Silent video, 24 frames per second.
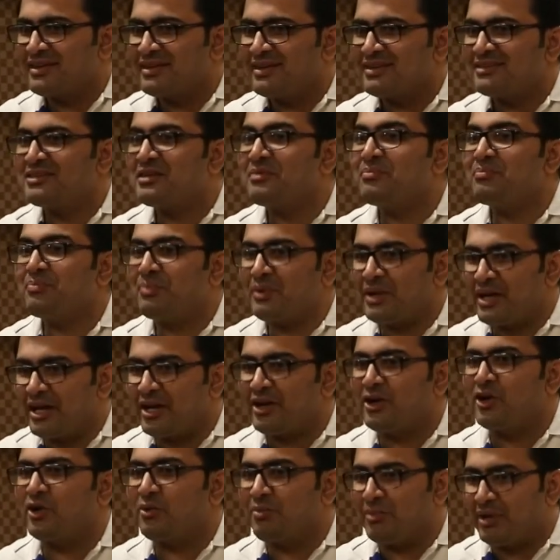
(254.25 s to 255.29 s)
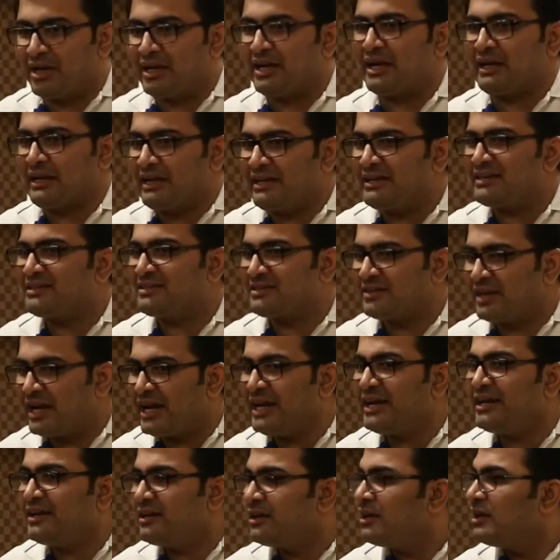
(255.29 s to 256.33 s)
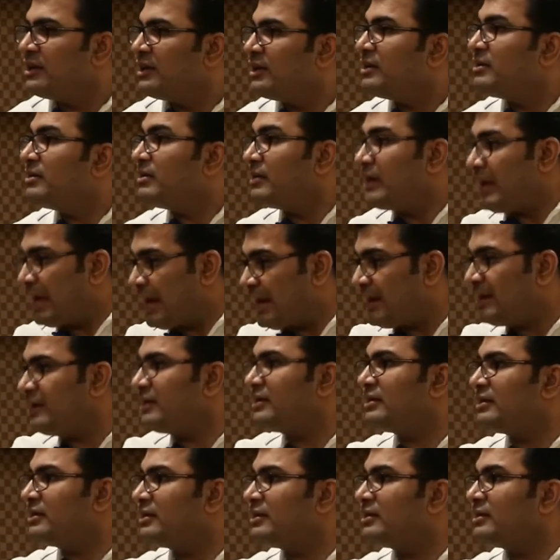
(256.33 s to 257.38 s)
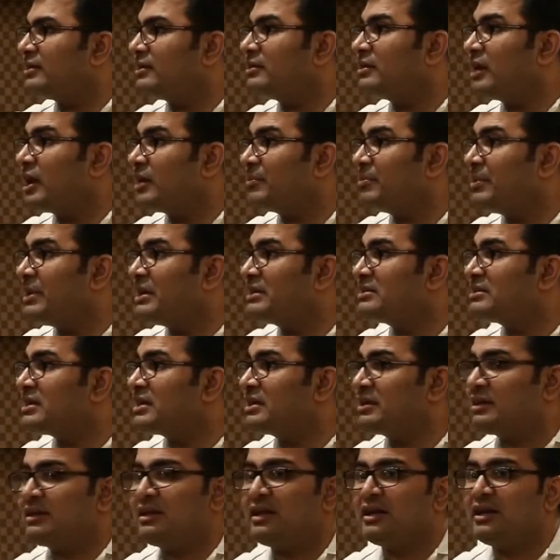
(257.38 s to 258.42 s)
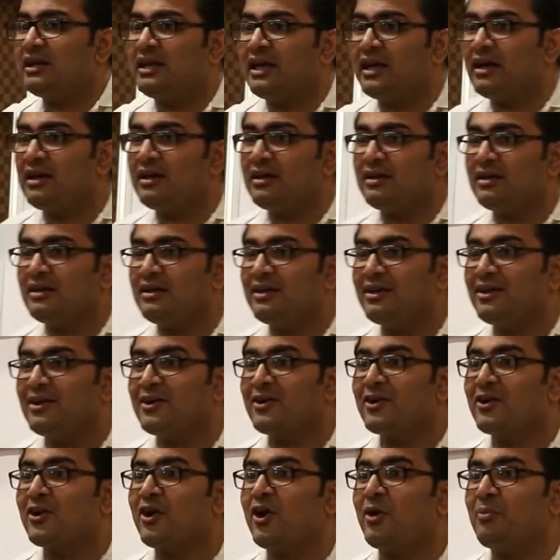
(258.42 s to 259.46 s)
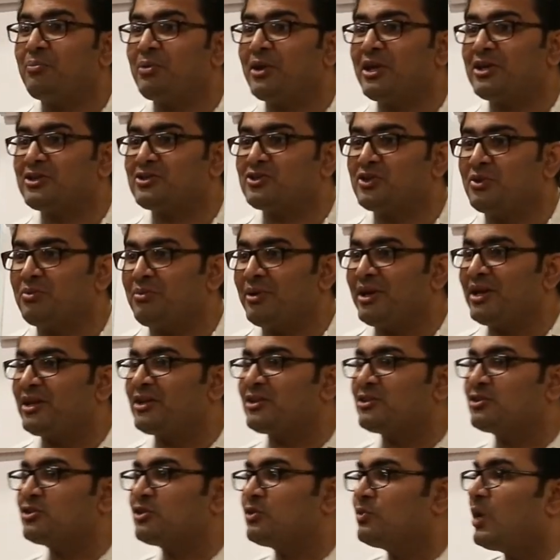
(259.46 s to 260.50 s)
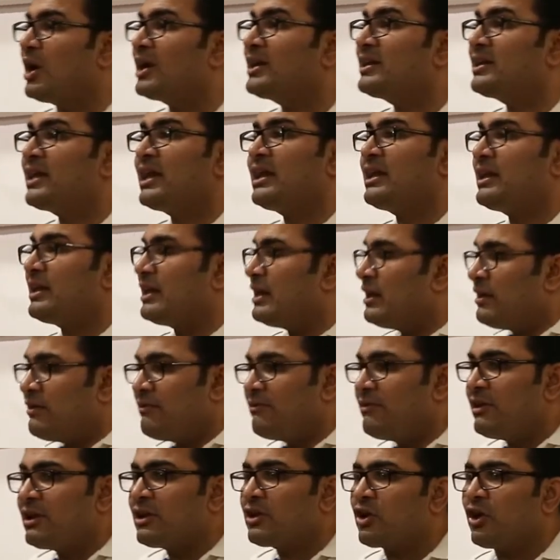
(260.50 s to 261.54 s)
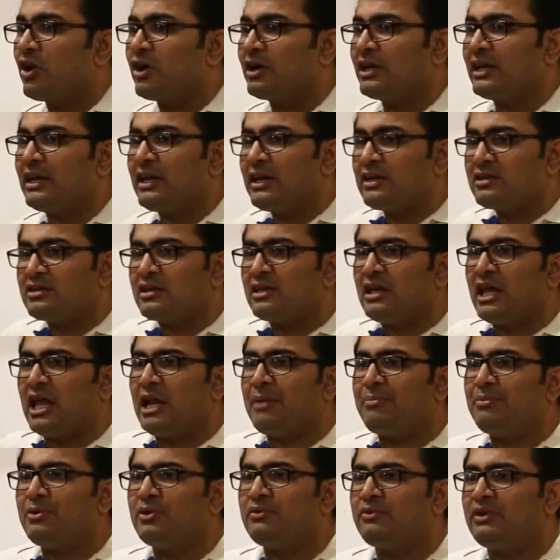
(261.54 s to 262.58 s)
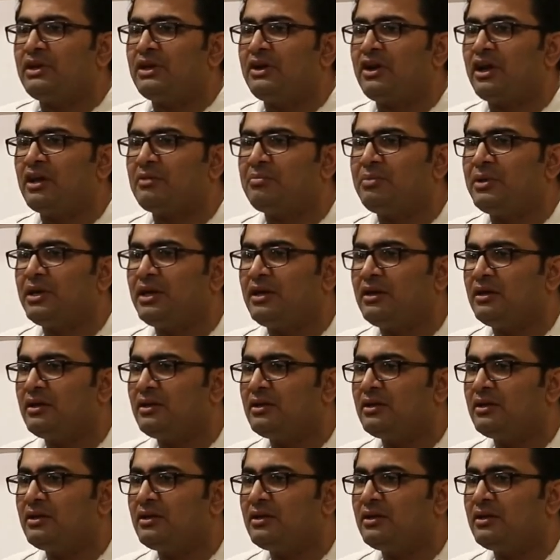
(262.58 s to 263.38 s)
Simpler domain at least, right? And rugby is clearly a complex domain. So, will coordination help you win rugby?